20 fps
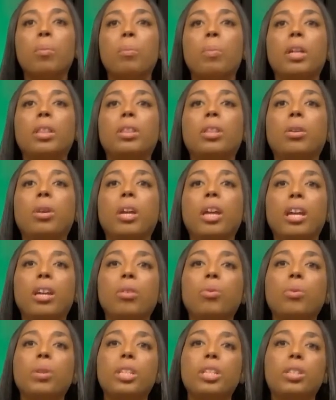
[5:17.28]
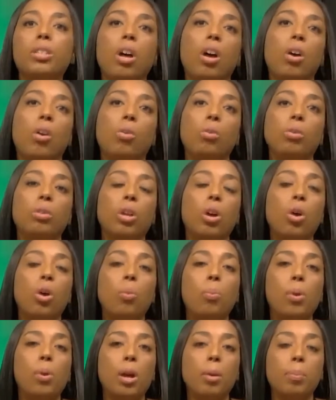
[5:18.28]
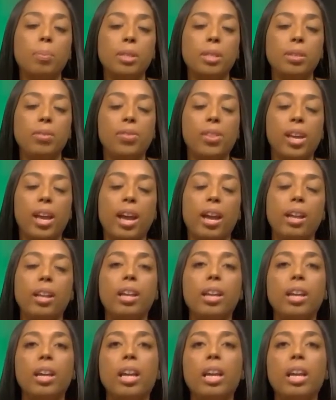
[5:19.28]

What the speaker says: But the end result, the whole purpose of that